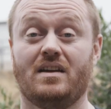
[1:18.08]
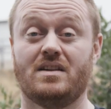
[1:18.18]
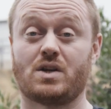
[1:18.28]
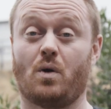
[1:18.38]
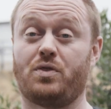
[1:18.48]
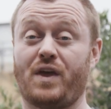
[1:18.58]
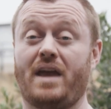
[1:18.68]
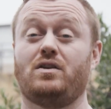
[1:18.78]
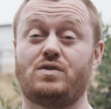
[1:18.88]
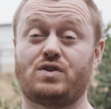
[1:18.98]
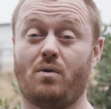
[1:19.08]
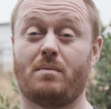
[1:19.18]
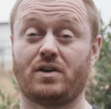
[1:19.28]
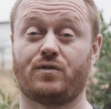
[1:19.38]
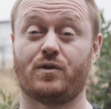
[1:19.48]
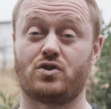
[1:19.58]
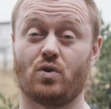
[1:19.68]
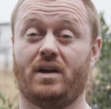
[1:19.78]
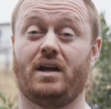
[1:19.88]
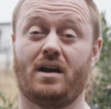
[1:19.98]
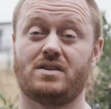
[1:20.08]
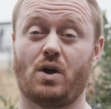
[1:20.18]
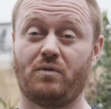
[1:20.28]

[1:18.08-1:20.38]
So thank you so much for joining us.